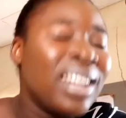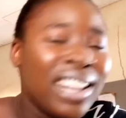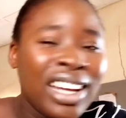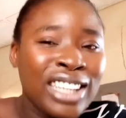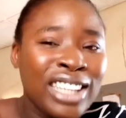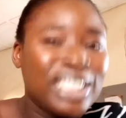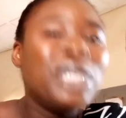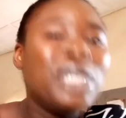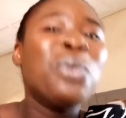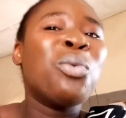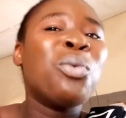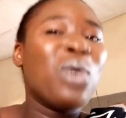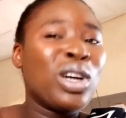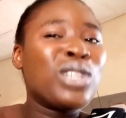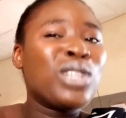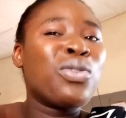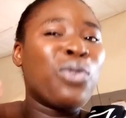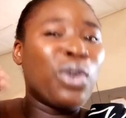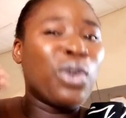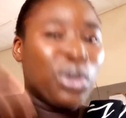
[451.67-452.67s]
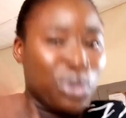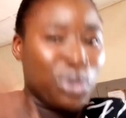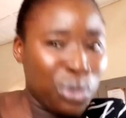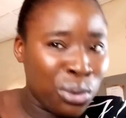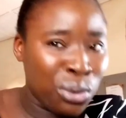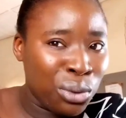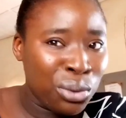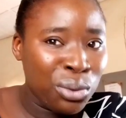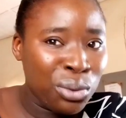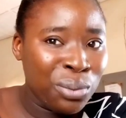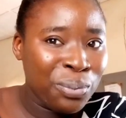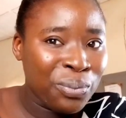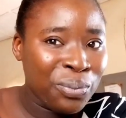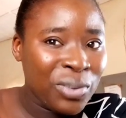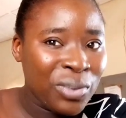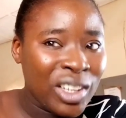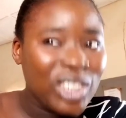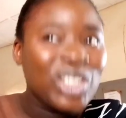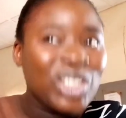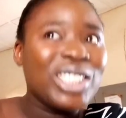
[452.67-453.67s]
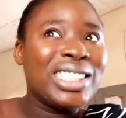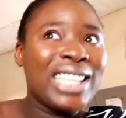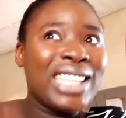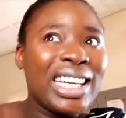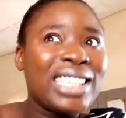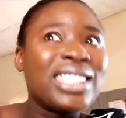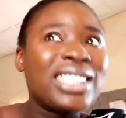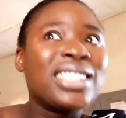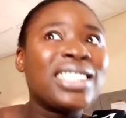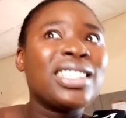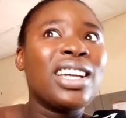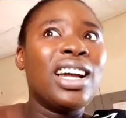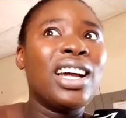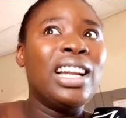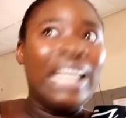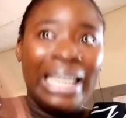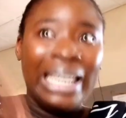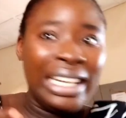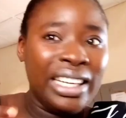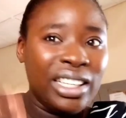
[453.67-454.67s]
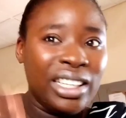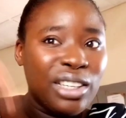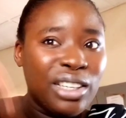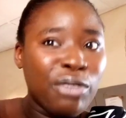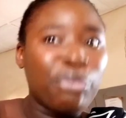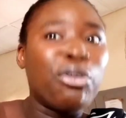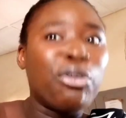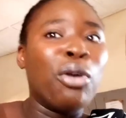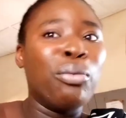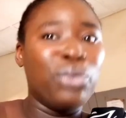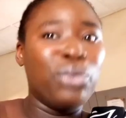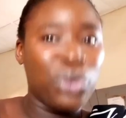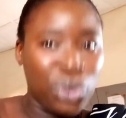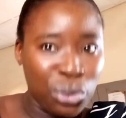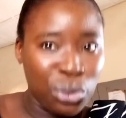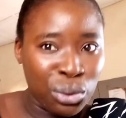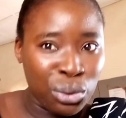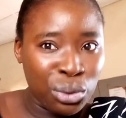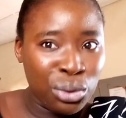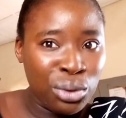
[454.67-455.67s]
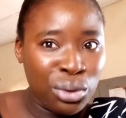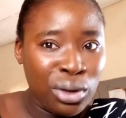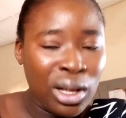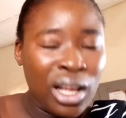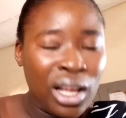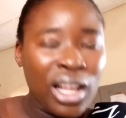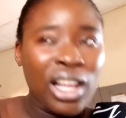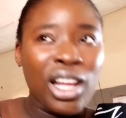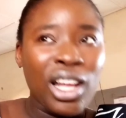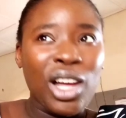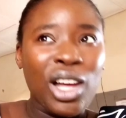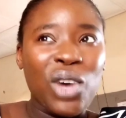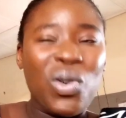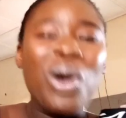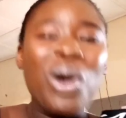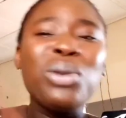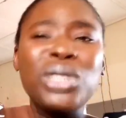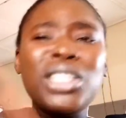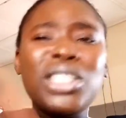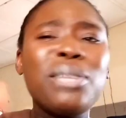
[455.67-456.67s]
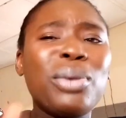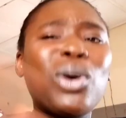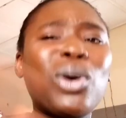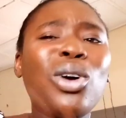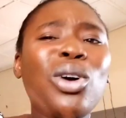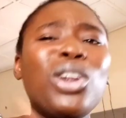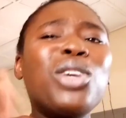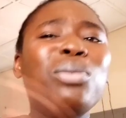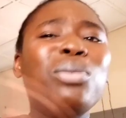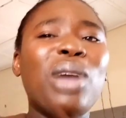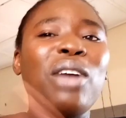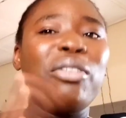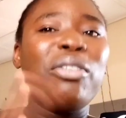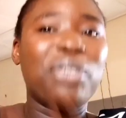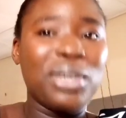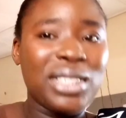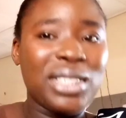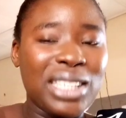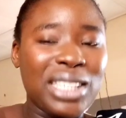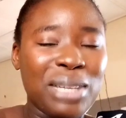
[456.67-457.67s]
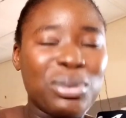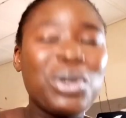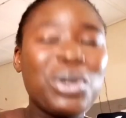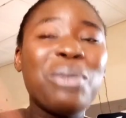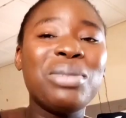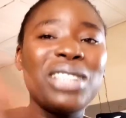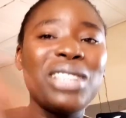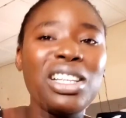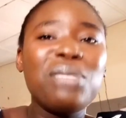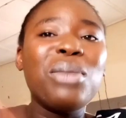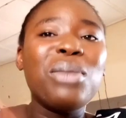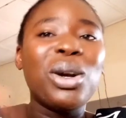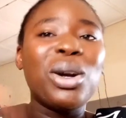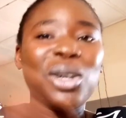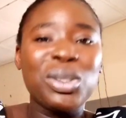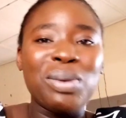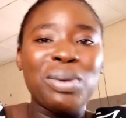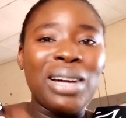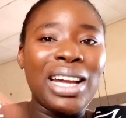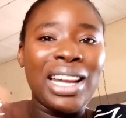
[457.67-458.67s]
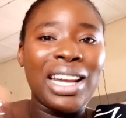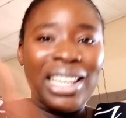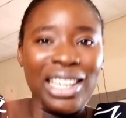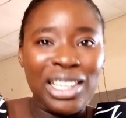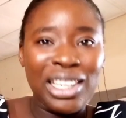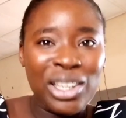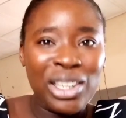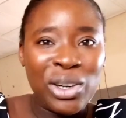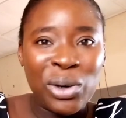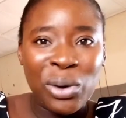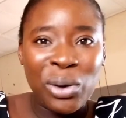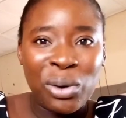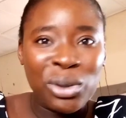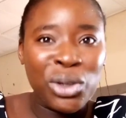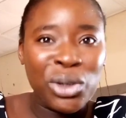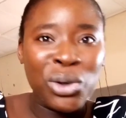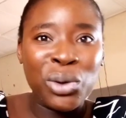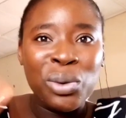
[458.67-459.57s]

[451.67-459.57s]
she works for you, she takes lead from you, why would she be calling you by your first name? So immediately my husband ended the call.